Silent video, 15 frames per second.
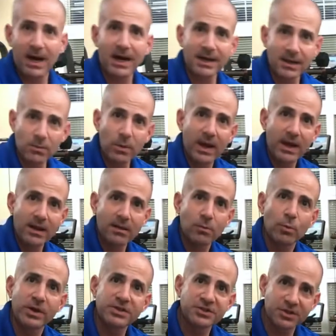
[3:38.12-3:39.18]
body weight,
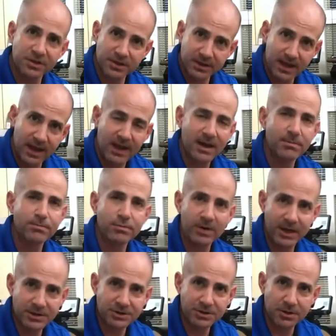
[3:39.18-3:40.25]
which is going to add
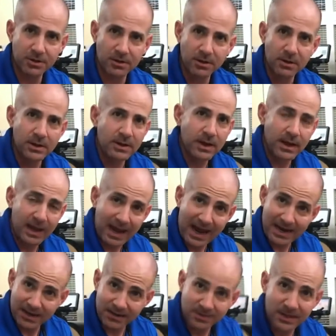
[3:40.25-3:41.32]
pressure,
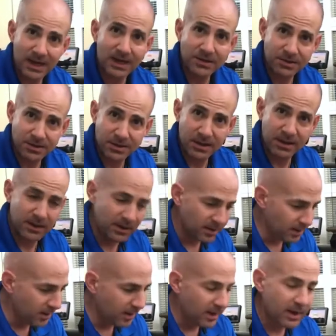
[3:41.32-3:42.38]
add intensity.
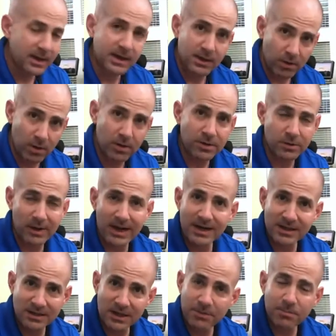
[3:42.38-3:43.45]
It can also
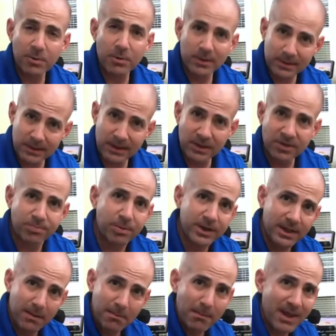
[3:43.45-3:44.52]
add a deeper release,
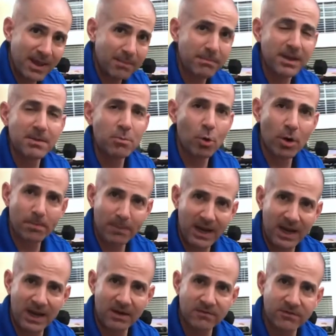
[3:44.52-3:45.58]
but it may be more
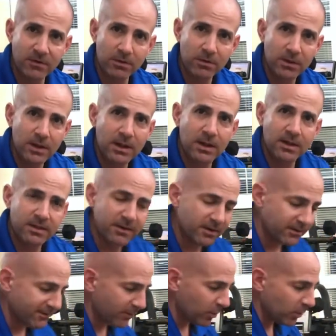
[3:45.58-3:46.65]
painful.
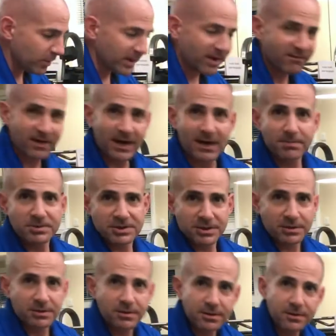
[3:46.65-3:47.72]
Therefore, we have
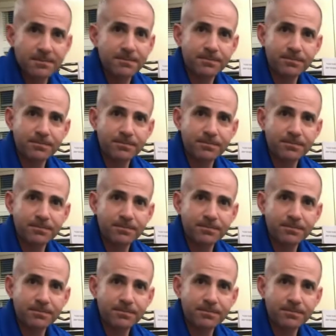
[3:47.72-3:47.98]
options.